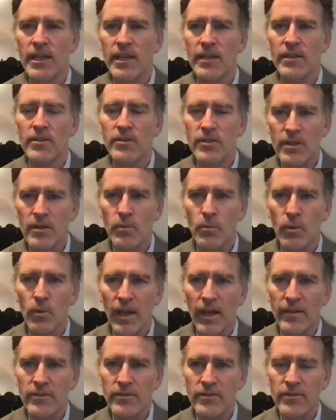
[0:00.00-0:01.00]
into the
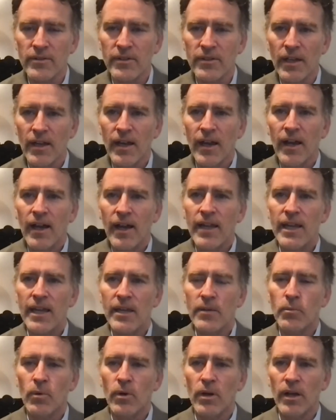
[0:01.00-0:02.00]
West.
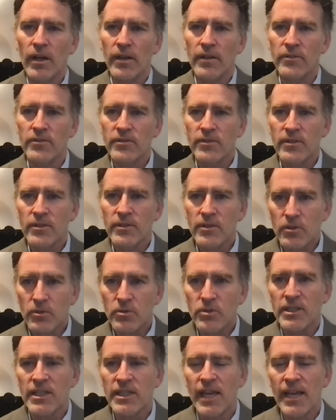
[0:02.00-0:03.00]
It was
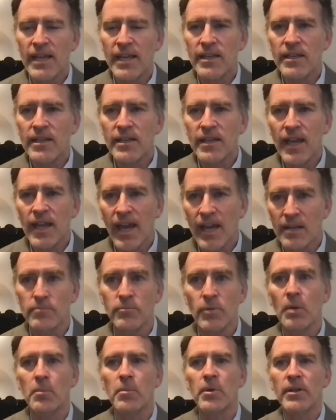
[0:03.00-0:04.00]
created at a
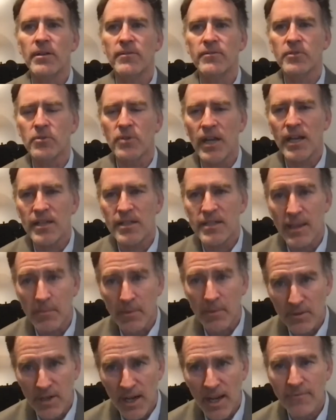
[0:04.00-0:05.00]
moment of great
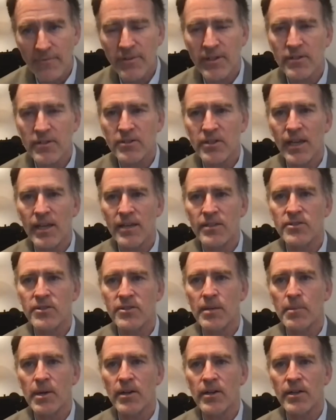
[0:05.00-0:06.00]
demographic change in
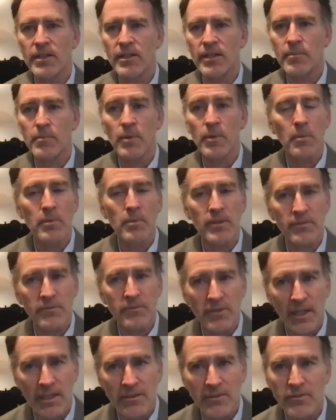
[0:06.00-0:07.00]
America, a moment of
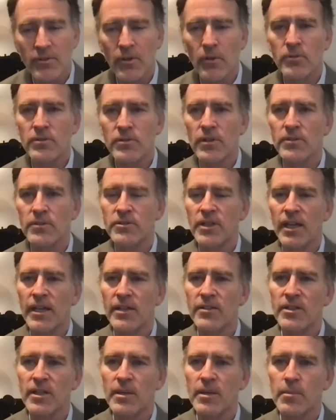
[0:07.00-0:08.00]
great social
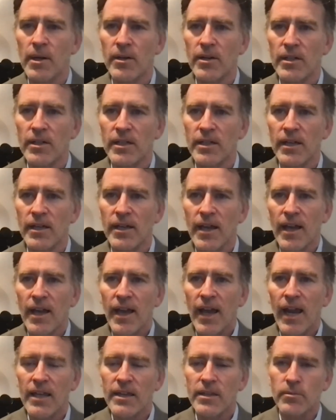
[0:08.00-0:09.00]
change in America,
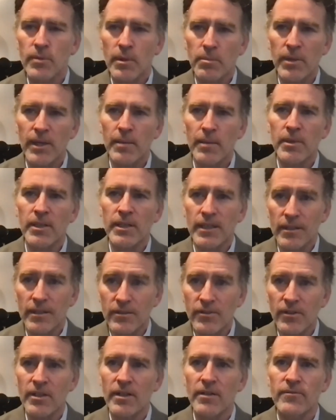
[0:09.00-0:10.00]
and the
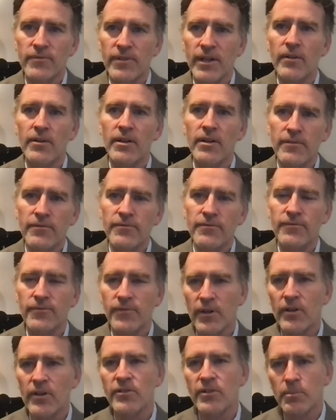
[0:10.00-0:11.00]
Republicans in their very
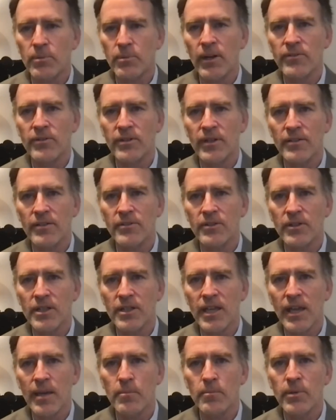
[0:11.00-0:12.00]
first presidential
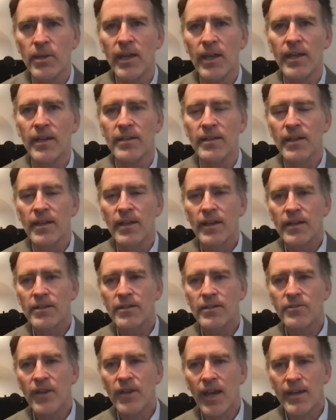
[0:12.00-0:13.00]
campaign
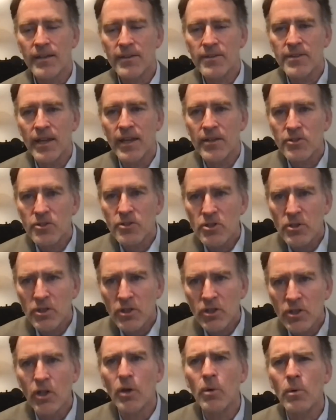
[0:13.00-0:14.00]
decided that to
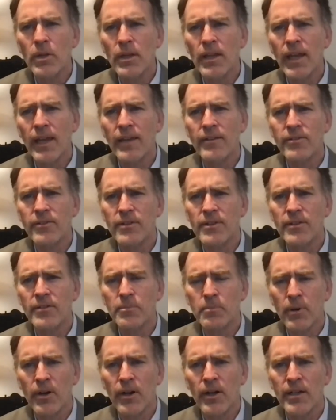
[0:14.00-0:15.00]
coalesce this
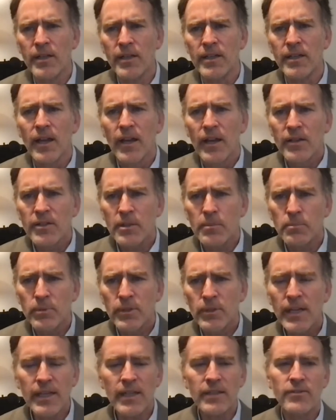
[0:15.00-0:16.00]
party, to
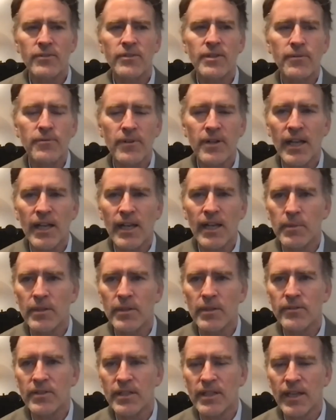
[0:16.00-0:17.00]
bring its different
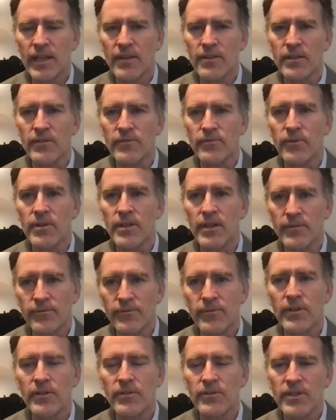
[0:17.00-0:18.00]
elements together for their
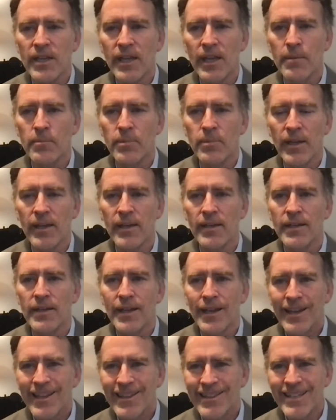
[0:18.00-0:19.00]
first campaign,
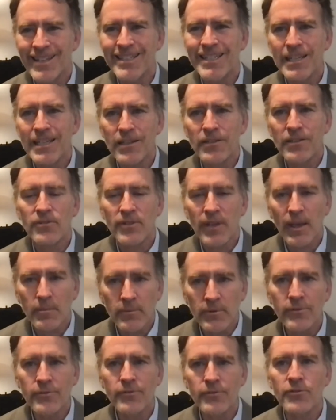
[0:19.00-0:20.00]
they needed some
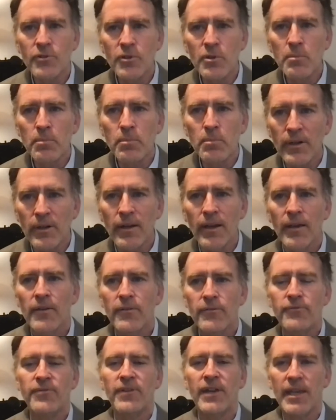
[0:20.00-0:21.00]
super
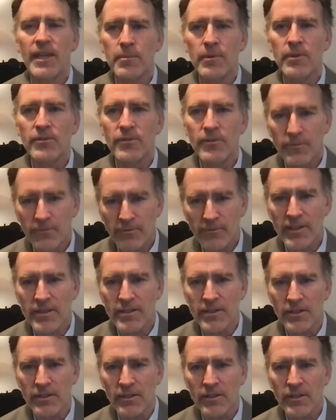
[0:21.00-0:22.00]
famous
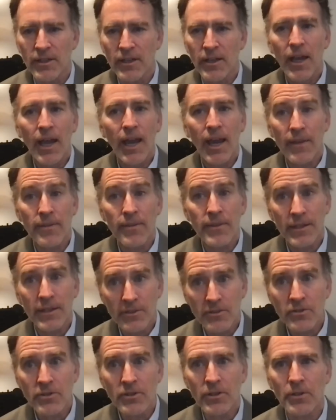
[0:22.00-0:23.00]
figure, and they
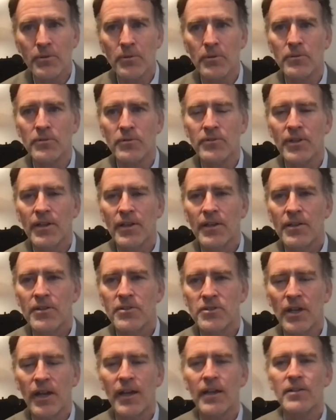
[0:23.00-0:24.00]
chose
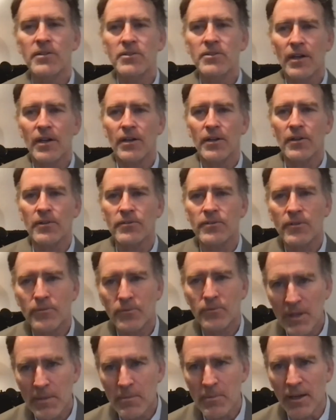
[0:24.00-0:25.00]
John Charles
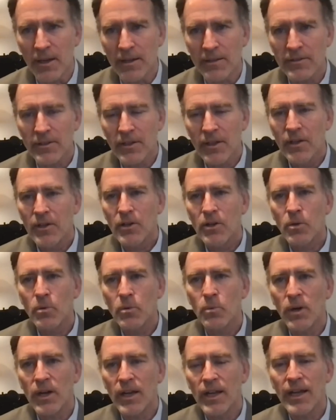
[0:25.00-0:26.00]
Fremont, who
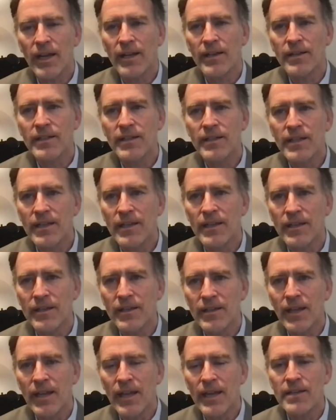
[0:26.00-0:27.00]
ran
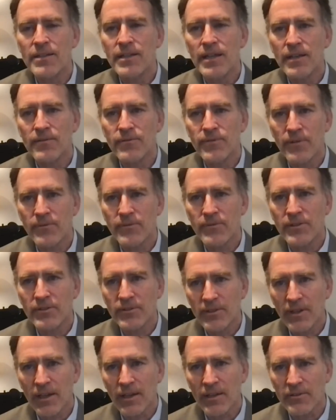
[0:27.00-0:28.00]
in
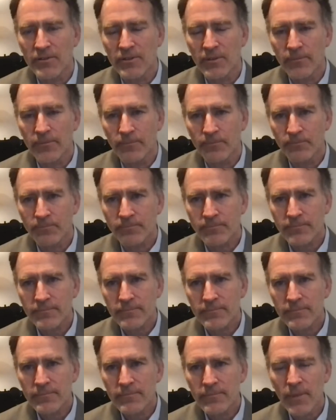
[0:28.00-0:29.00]
1856.
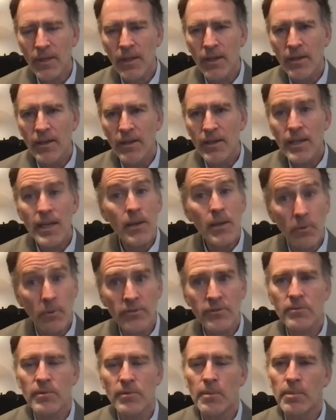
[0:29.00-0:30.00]
He
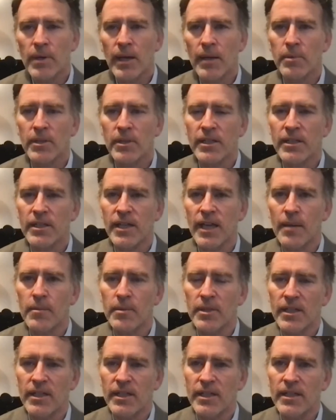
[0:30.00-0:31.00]
was the Republican
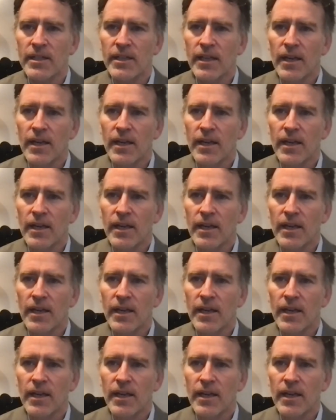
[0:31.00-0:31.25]
nominee.